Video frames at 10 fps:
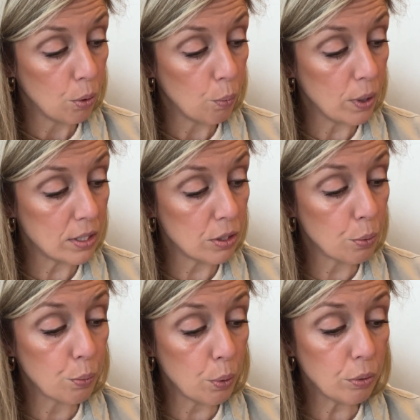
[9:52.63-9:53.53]
was the
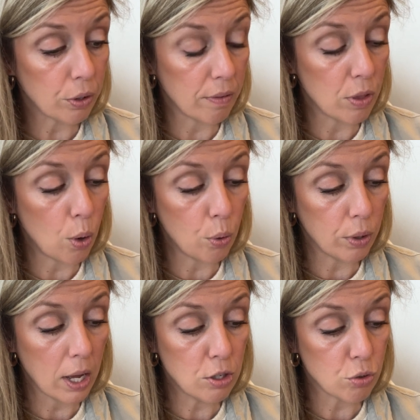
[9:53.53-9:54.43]
ruler of the whole
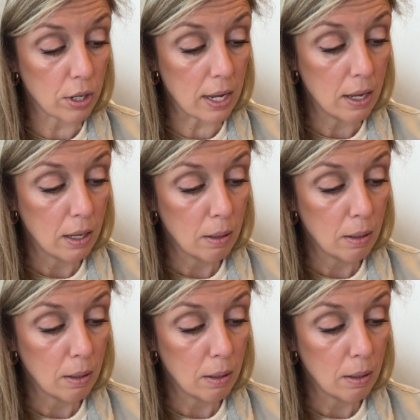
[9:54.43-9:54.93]
country,